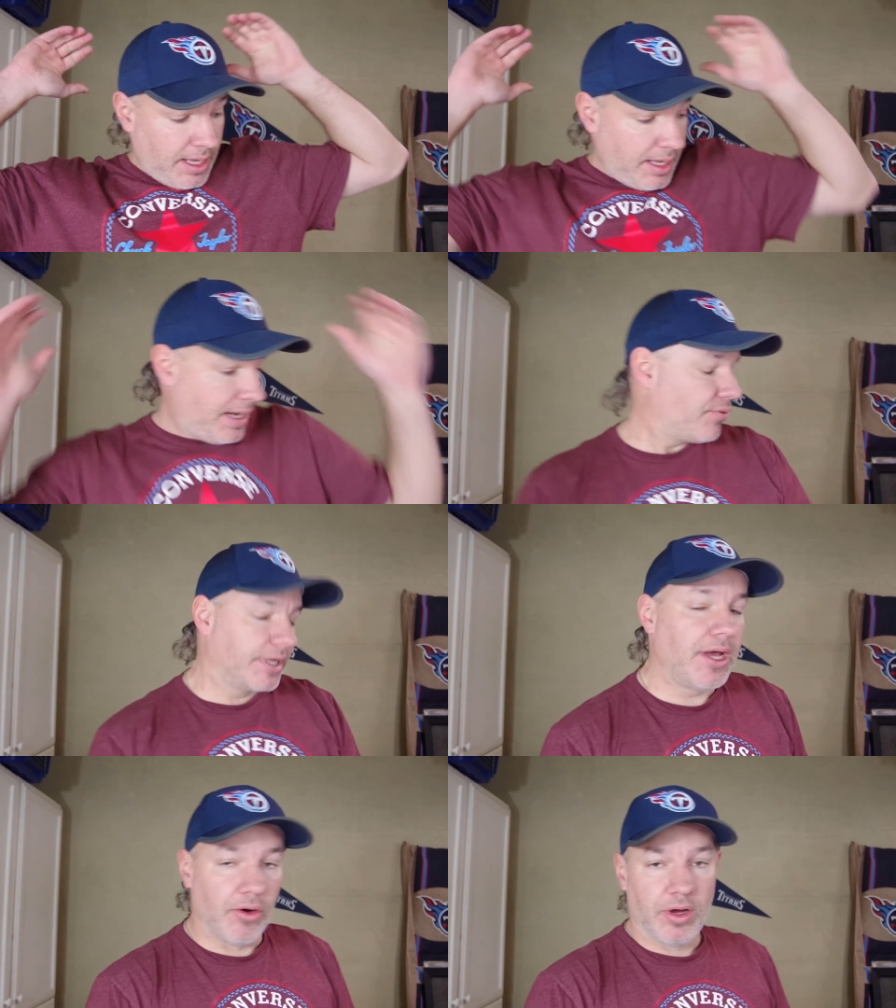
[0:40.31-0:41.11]
here we
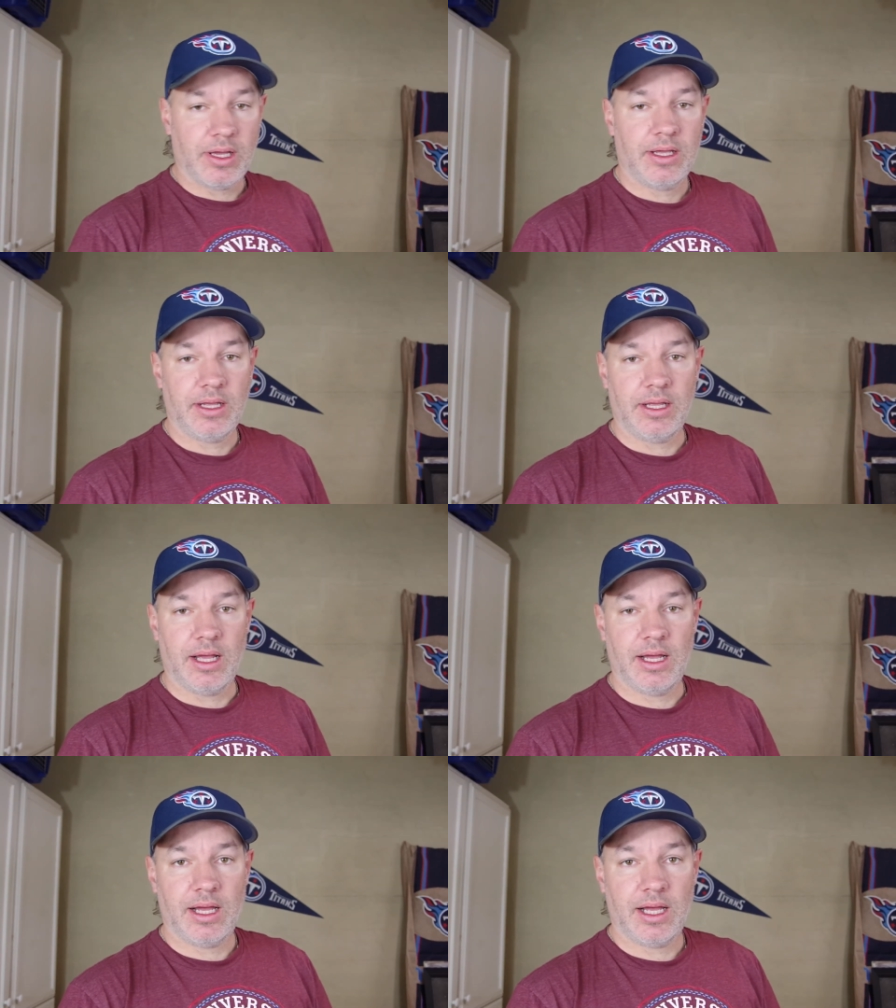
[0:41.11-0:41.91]
go.
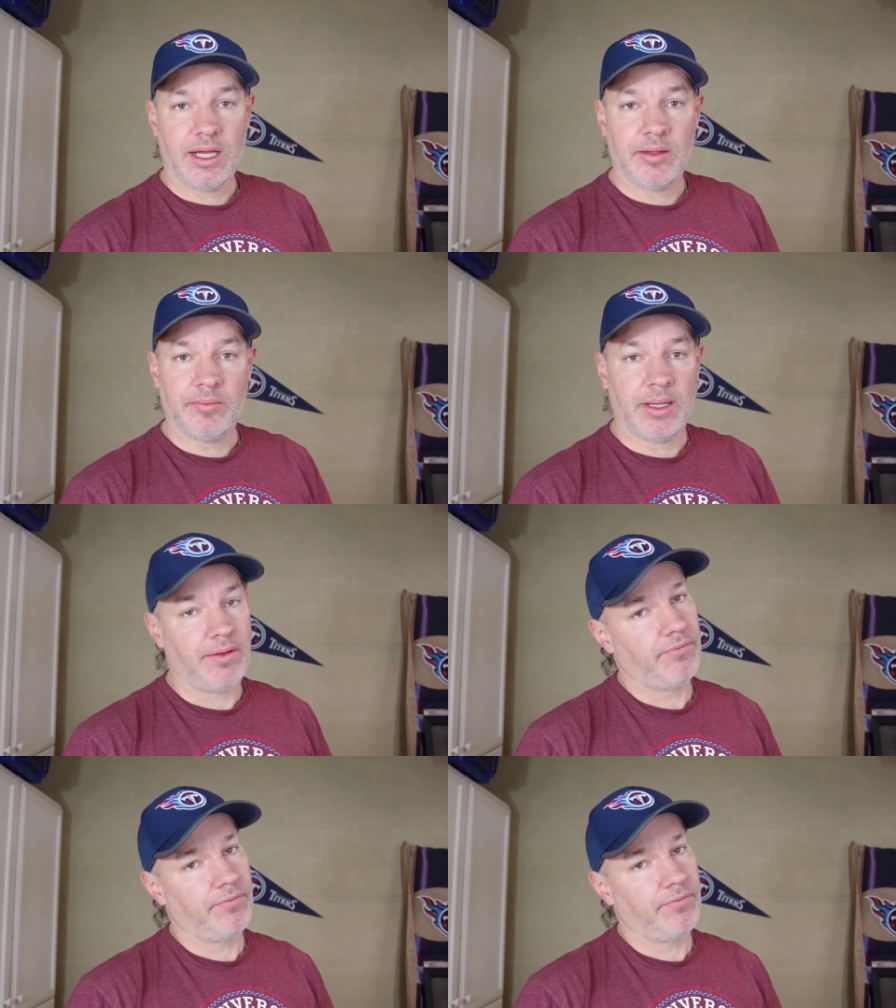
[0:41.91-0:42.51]
Um,